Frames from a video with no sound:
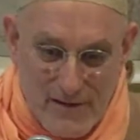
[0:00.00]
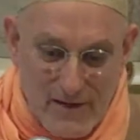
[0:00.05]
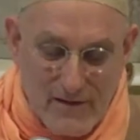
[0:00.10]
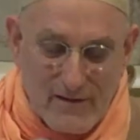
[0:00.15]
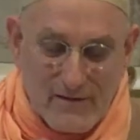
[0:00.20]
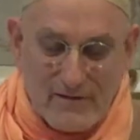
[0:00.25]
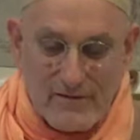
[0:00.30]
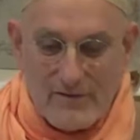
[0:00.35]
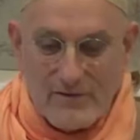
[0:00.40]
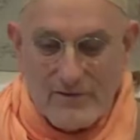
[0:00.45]
That
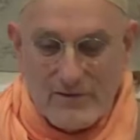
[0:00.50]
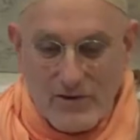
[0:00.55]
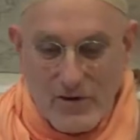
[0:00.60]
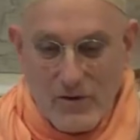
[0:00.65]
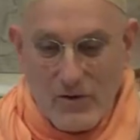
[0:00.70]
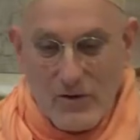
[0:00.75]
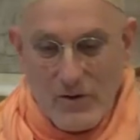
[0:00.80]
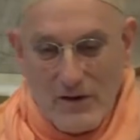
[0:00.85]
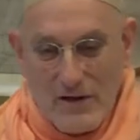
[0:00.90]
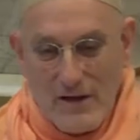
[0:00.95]
makes sense?
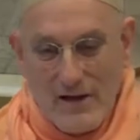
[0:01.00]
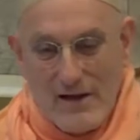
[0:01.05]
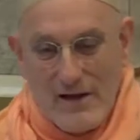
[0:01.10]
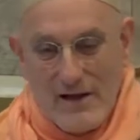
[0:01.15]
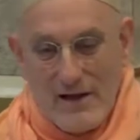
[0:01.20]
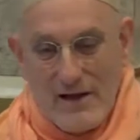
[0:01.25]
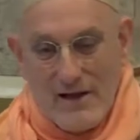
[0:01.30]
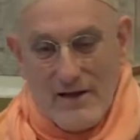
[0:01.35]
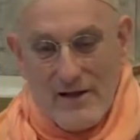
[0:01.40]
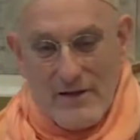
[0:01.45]

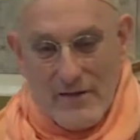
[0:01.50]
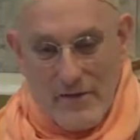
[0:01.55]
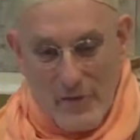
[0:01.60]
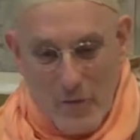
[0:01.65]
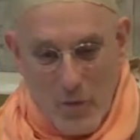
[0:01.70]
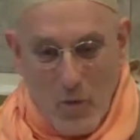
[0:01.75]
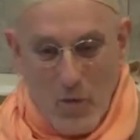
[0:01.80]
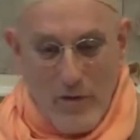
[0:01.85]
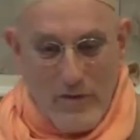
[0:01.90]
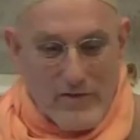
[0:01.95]
Yeah.
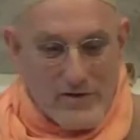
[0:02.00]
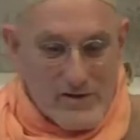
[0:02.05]
So